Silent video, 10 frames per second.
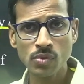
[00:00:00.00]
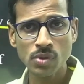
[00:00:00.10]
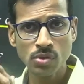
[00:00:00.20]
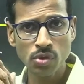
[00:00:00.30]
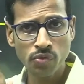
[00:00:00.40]

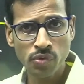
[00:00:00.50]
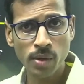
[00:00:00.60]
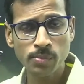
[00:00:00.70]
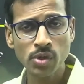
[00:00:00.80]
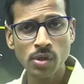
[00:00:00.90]
So if you
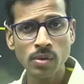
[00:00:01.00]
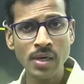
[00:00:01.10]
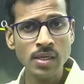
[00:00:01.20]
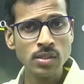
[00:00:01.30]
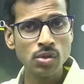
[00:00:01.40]
observe,
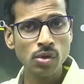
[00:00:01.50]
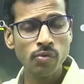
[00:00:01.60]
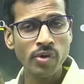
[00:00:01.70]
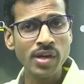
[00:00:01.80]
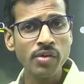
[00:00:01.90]
so
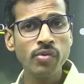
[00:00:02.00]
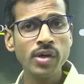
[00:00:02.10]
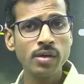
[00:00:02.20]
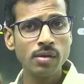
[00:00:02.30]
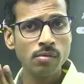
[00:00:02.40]
whenever
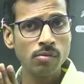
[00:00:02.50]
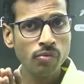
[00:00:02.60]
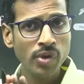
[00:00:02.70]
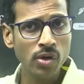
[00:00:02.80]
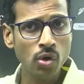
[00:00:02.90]
we
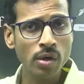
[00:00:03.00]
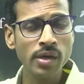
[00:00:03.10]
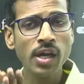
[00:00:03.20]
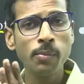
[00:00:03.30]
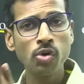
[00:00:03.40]
are talking
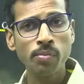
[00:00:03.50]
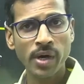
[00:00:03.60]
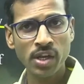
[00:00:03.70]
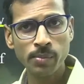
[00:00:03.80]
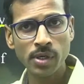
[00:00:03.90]
about
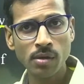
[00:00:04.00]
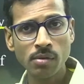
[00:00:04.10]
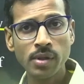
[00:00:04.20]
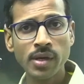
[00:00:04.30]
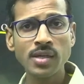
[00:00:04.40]
money bill,
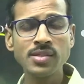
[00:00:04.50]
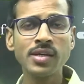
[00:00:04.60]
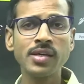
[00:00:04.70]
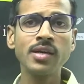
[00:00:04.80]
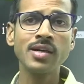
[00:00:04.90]
there are
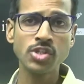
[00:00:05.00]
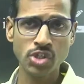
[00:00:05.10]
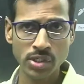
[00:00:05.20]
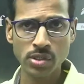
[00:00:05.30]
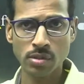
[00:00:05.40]
certain
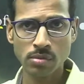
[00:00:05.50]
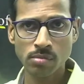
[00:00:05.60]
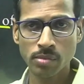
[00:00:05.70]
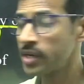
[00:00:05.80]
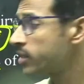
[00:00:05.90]
restrictions,
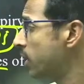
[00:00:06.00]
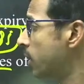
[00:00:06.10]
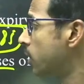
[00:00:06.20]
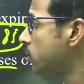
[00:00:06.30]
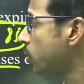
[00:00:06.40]
right?
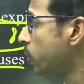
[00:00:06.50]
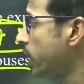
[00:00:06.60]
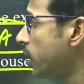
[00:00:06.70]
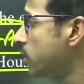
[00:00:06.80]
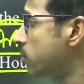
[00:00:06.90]
So
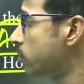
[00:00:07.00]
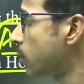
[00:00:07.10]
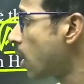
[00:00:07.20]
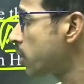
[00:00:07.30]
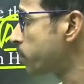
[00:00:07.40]
here
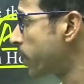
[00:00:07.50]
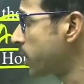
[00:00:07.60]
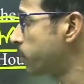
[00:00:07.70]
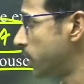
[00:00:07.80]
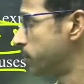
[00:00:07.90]
not money bill.